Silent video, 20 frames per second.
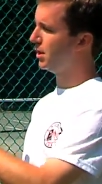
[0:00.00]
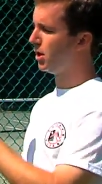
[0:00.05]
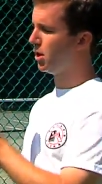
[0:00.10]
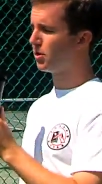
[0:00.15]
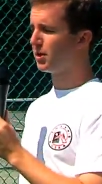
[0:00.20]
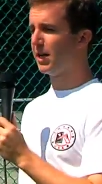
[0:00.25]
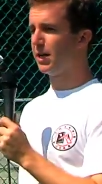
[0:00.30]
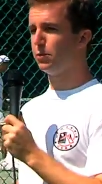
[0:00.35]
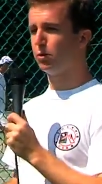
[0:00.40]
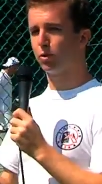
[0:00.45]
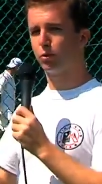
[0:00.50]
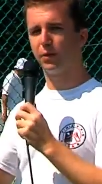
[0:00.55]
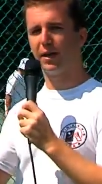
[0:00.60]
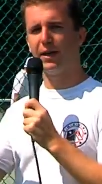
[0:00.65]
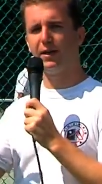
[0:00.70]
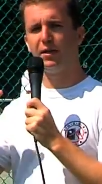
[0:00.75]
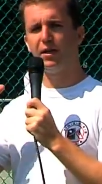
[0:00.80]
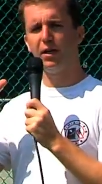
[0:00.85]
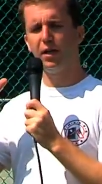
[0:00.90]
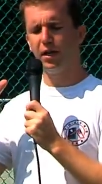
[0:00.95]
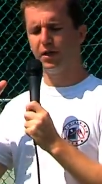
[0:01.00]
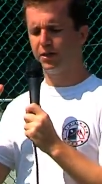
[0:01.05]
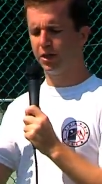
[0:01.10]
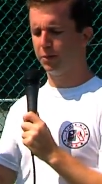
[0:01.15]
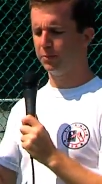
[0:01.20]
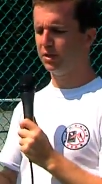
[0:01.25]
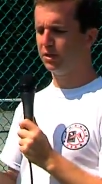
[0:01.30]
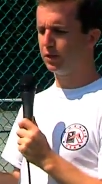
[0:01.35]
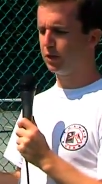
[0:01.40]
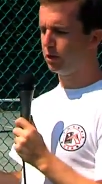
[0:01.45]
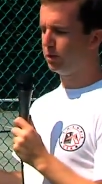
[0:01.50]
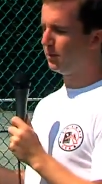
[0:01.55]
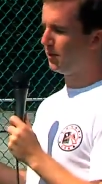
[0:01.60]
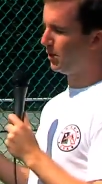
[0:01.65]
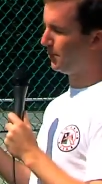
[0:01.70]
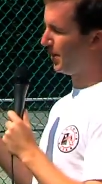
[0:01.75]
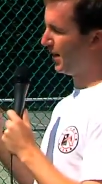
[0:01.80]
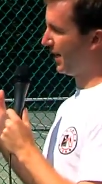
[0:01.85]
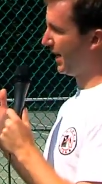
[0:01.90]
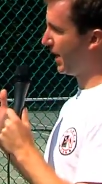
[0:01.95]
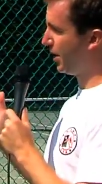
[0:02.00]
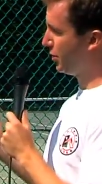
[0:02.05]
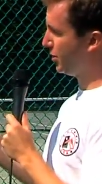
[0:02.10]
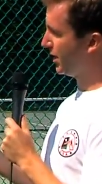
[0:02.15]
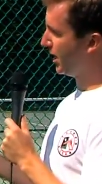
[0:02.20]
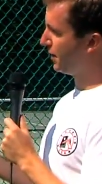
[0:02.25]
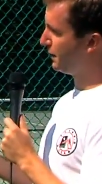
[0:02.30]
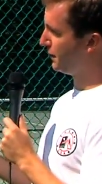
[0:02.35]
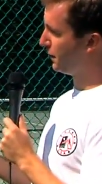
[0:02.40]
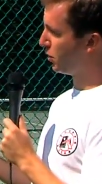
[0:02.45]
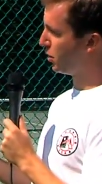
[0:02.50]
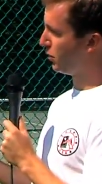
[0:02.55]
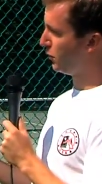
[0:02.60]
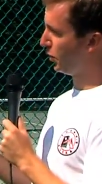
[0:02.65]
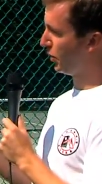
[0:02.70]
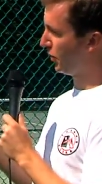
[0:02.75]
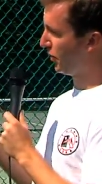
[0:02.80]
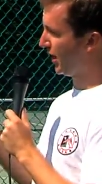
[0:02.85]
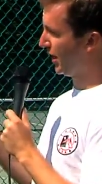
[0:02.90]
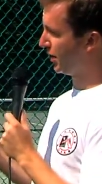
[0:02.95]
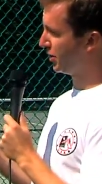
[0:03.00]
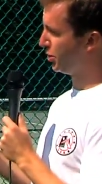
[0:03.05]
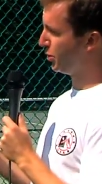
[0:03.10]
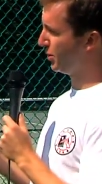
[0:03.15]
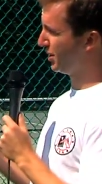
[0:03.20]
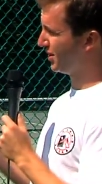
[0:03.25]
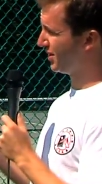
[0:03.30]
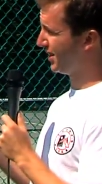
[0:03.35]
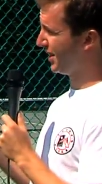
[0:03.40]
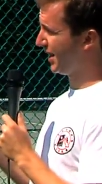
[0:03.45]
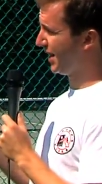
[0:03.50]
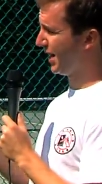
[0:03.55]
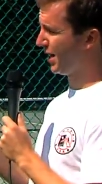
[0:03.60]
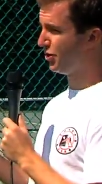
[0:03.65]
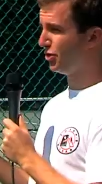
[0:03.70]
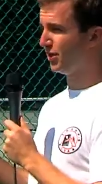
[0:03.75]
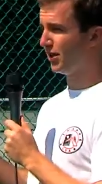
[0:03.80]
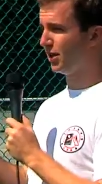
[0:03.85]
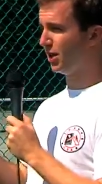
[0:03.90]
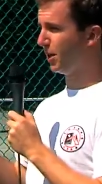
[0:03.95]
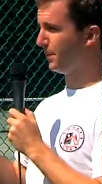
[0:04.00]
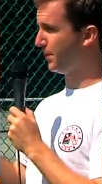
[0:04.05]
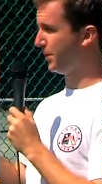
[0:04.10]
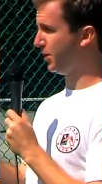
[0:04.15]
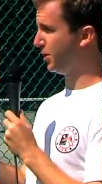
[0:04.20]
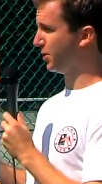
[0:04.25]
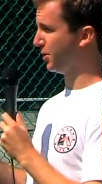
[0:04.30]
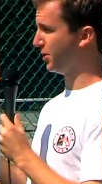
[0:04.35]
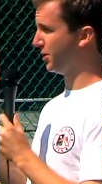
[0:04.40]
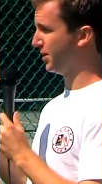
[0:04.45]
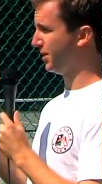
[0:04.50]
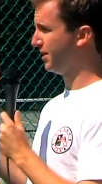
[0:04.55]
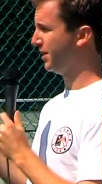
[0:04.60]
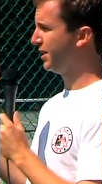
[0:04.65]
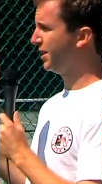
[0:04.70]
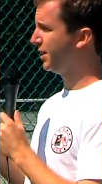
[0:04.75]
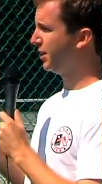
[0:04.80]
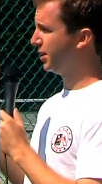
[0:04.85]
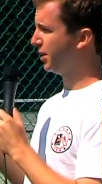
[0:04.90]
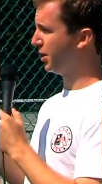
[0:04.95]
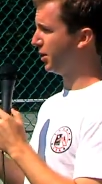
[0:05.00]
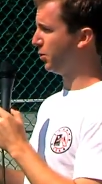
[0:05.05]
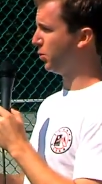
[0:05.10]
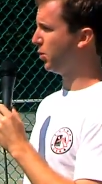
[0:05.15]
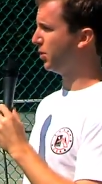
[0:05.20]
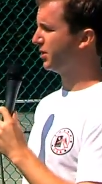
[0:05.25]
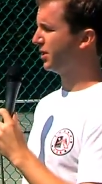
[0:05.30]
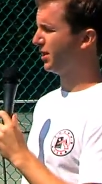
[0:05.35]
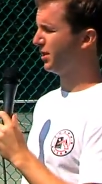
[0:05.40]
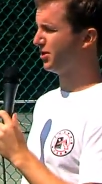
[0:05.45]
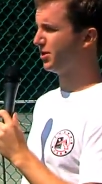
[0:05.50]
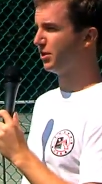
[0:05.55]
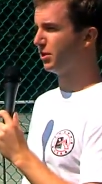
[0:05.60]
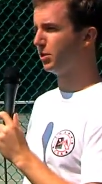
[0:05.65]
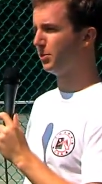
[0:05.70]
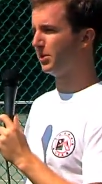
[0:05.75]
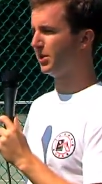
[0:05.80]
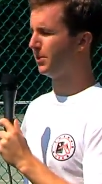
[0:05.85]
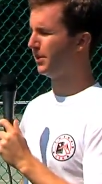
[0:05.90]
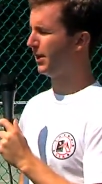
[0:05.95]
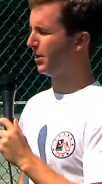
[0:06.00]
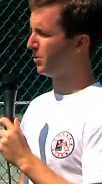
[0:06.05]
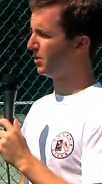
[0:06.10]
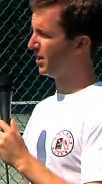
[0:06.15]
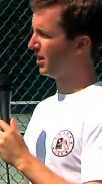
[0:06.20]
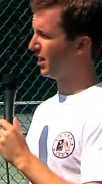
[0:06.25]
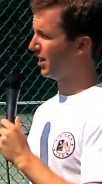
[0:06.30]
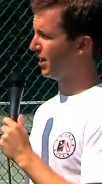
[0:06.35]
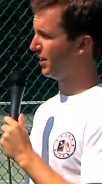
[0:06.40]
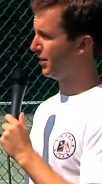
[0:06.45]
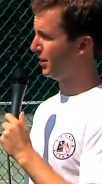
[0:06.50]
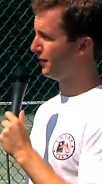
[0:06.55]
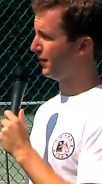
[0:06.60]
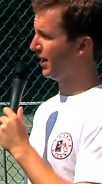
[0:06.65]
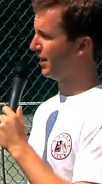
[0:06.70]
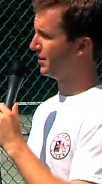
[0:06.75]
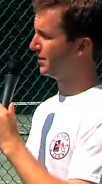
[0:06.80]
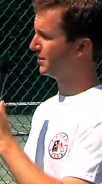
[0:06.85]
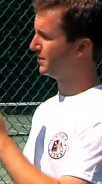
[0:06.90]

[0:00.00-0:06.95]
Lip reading: Okay, well, great. Tell me a little bit about how you got involved with ThanksUSA. How'd you get up here? And, tell us a little bit about the event.